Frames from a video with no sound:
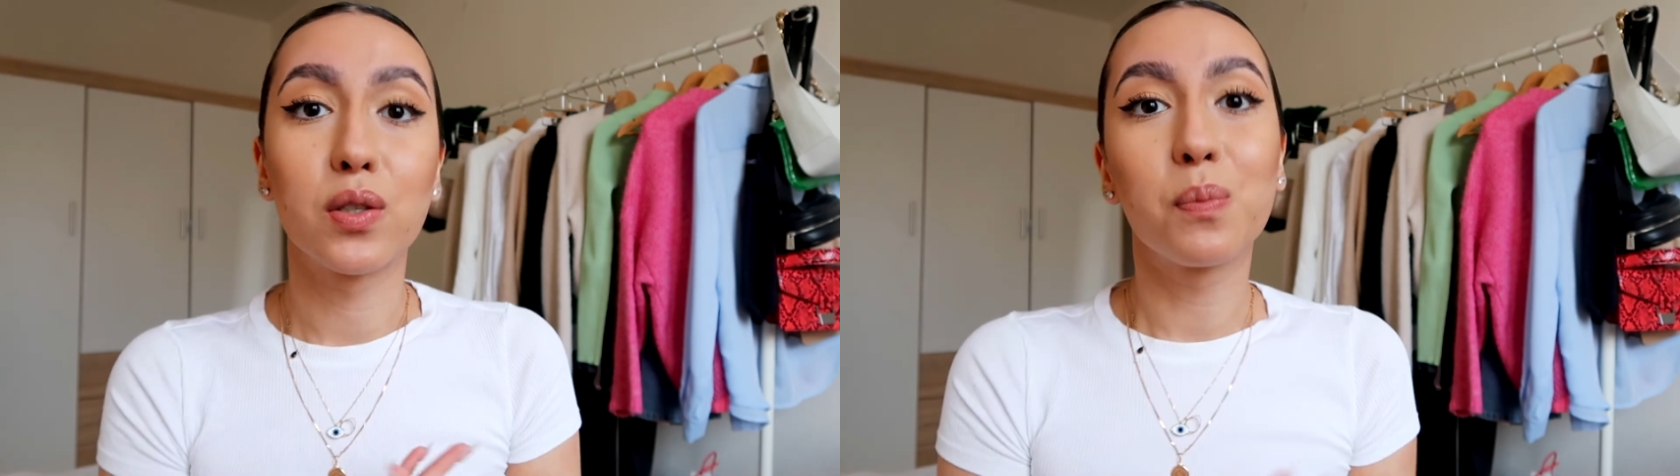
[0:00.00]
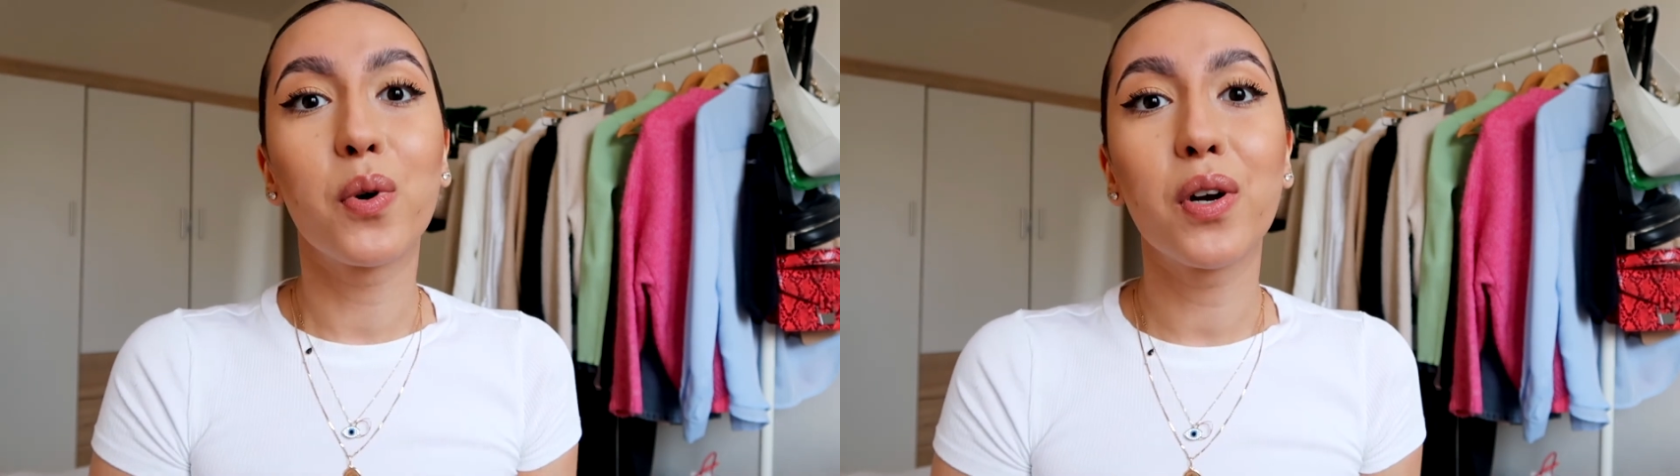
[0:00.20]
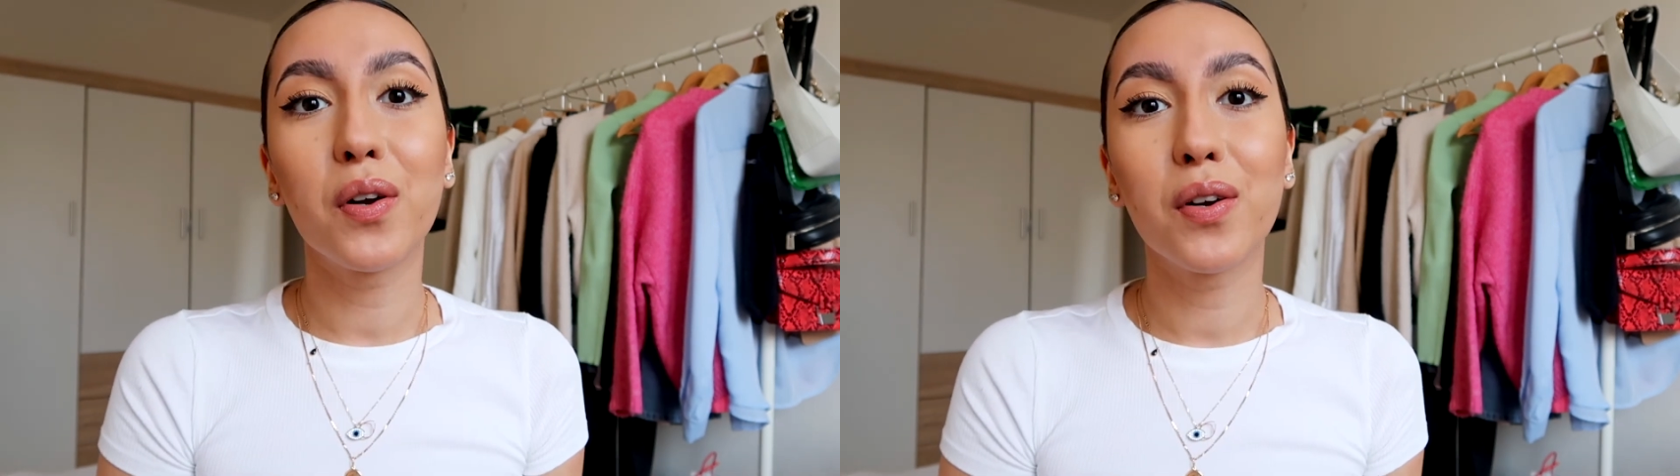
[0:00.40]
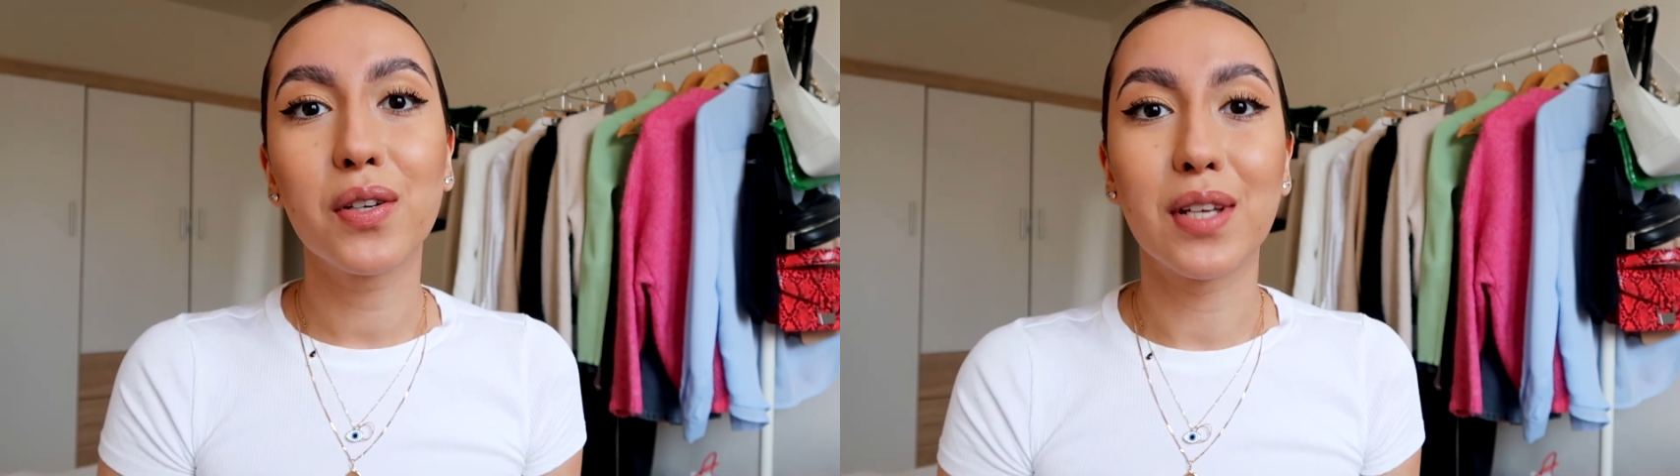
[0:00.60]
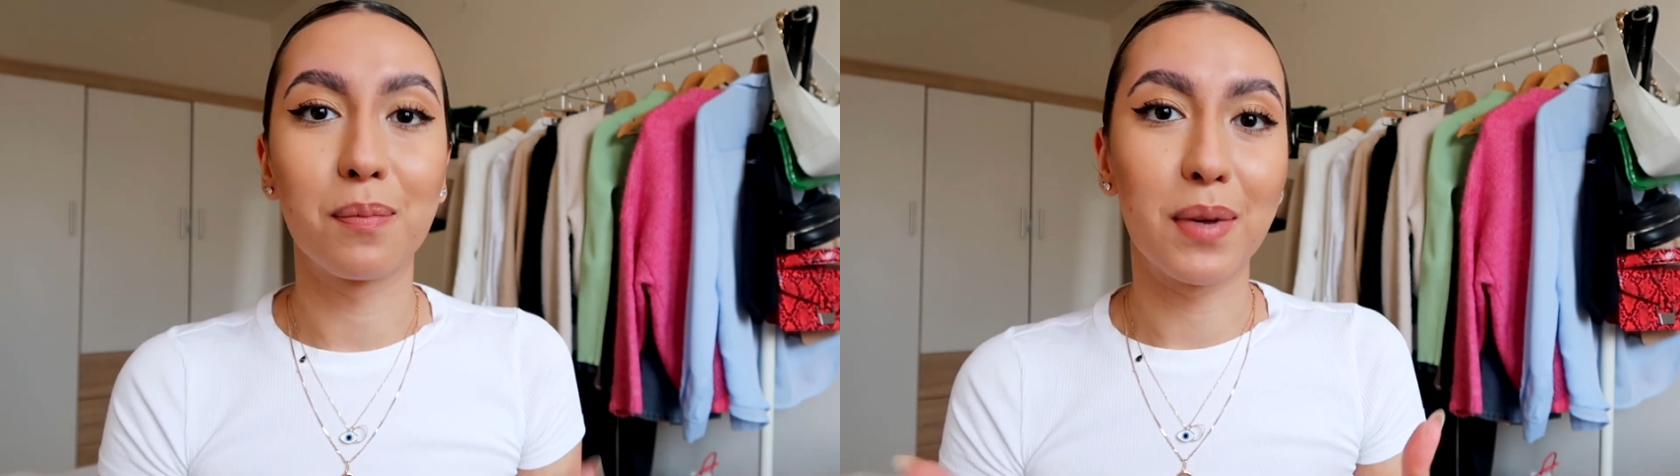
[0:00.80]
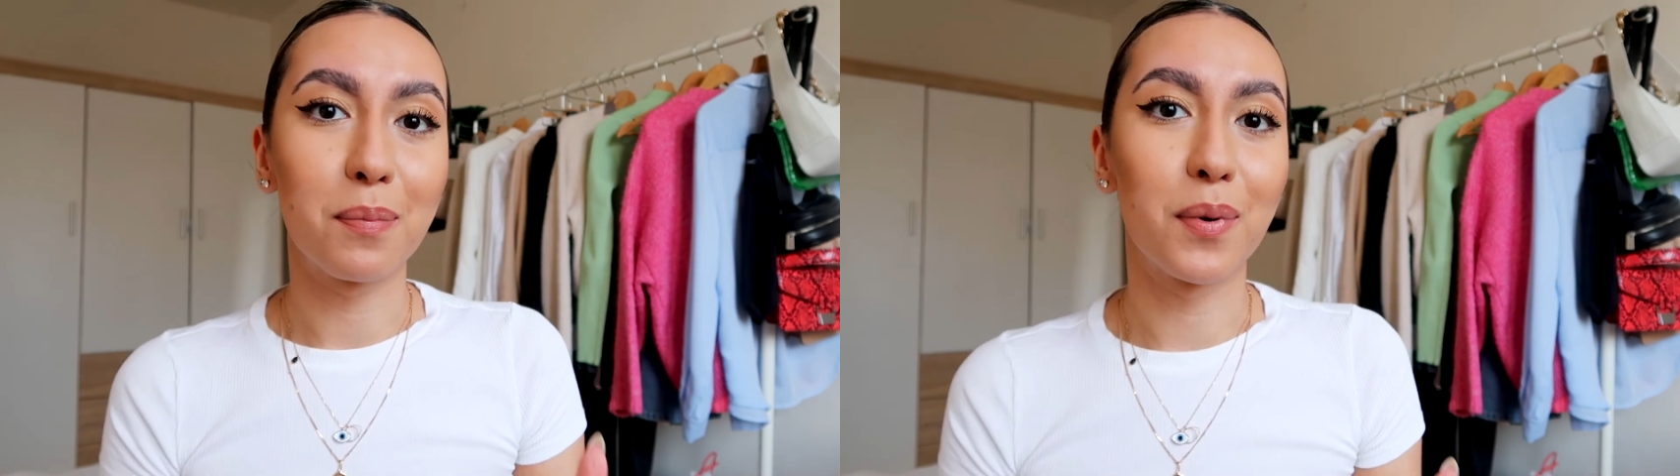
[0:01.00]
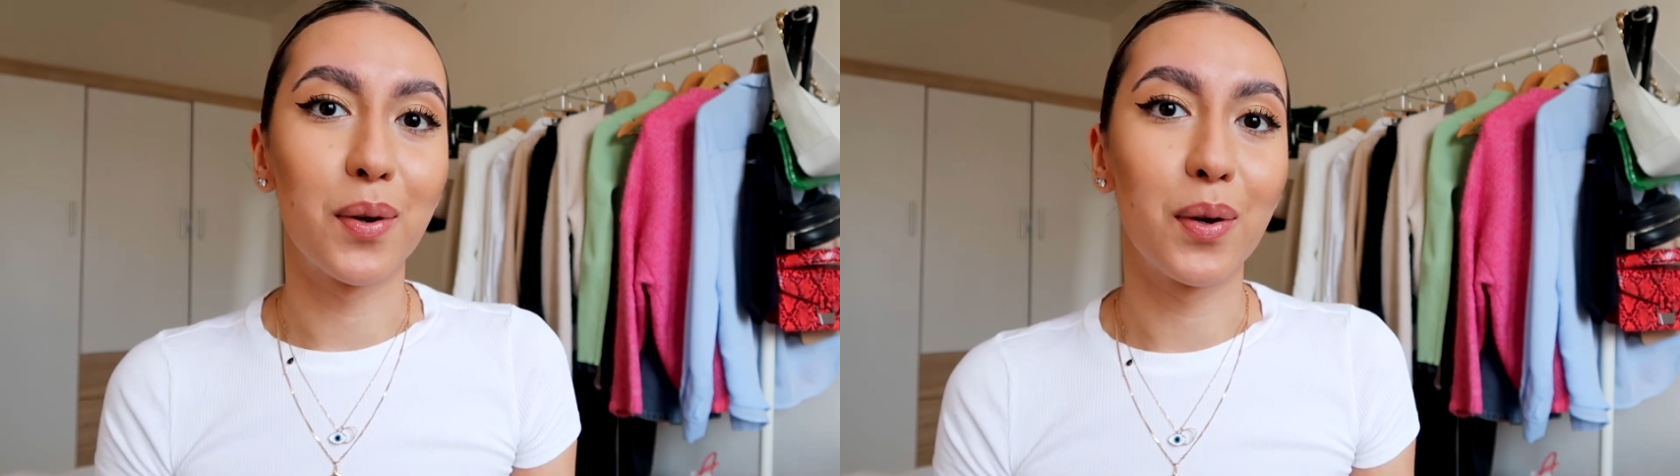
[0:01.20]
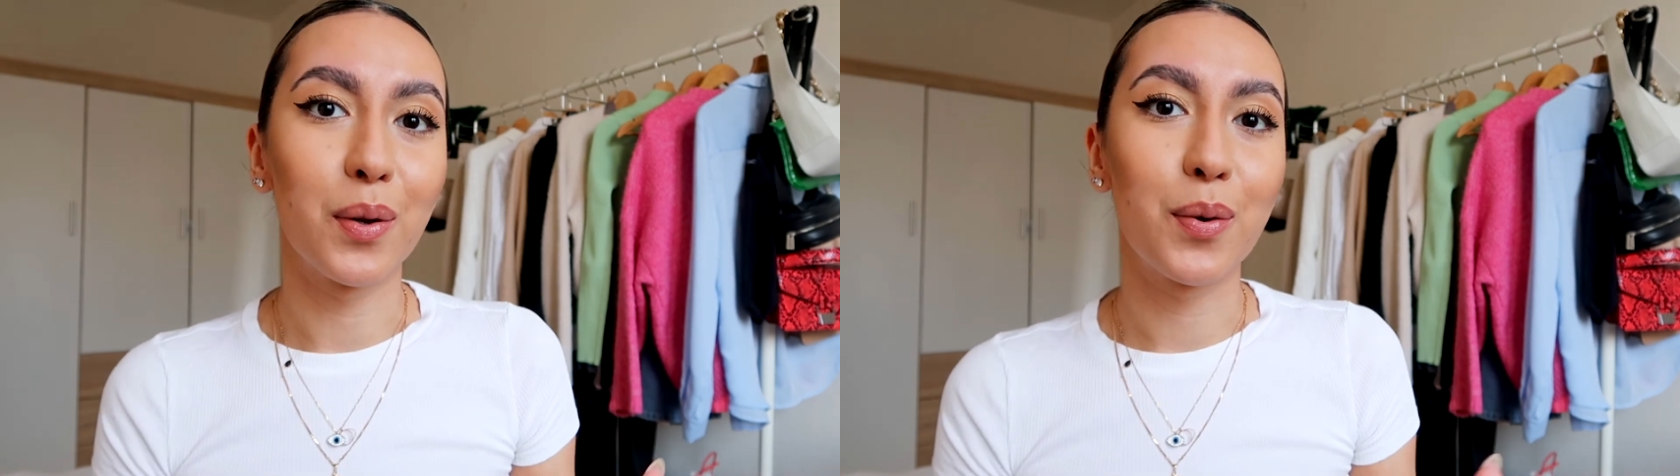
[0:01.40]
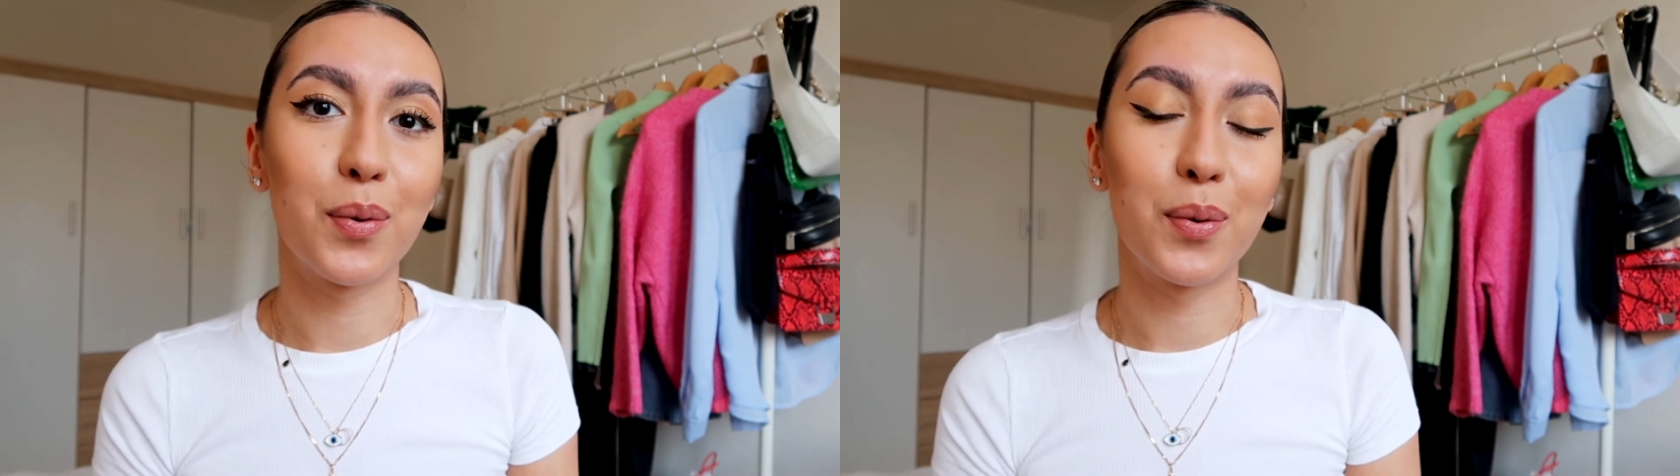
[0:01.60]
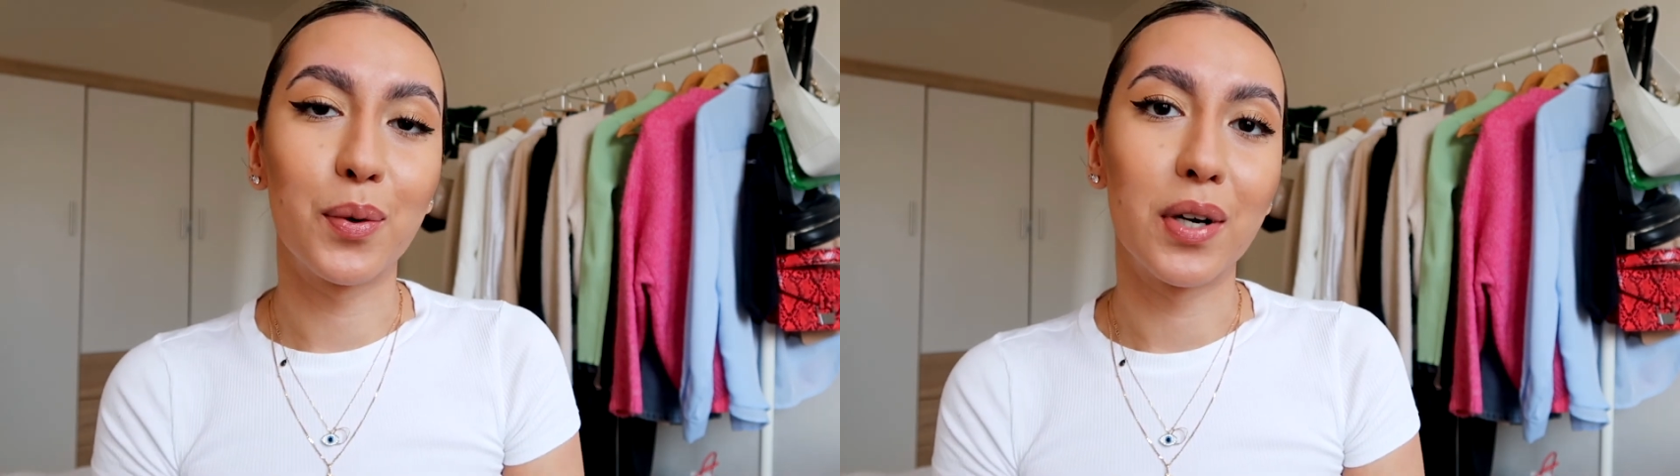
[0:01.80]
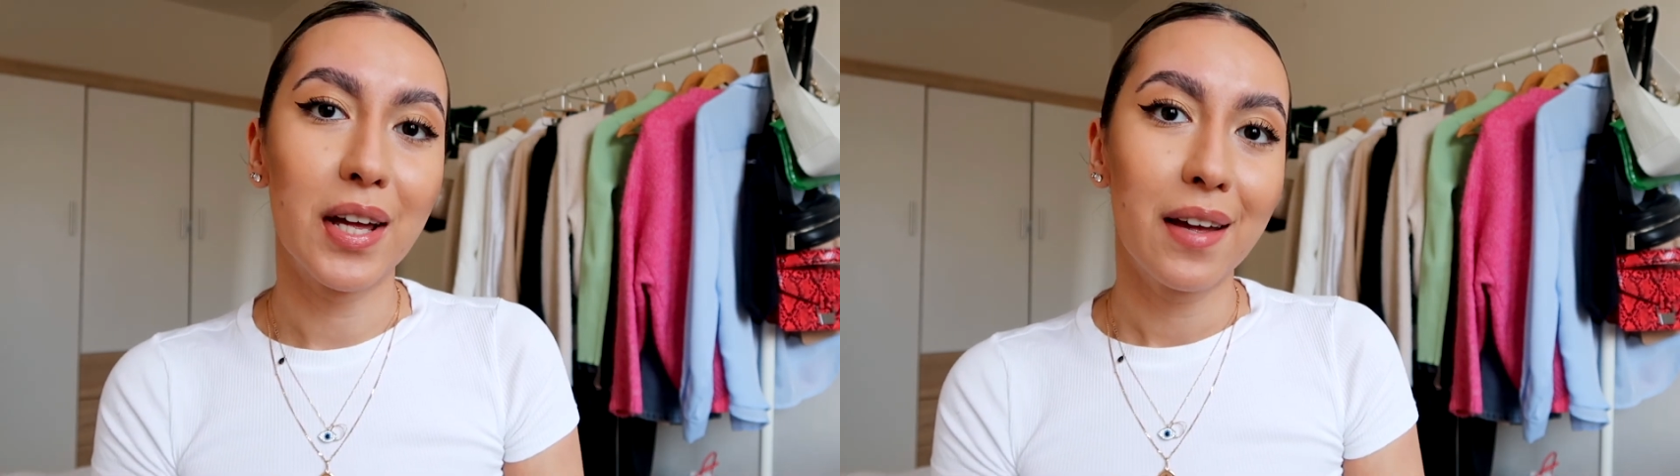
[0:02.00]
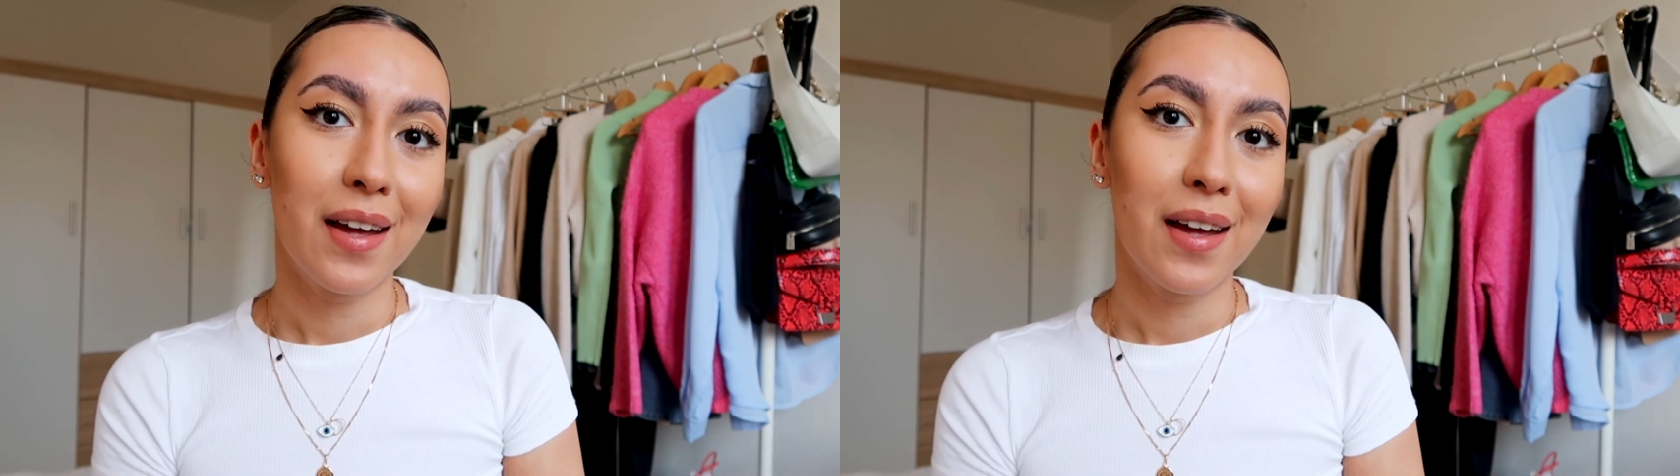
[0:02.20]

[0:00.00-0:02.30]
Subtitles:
supporters and people who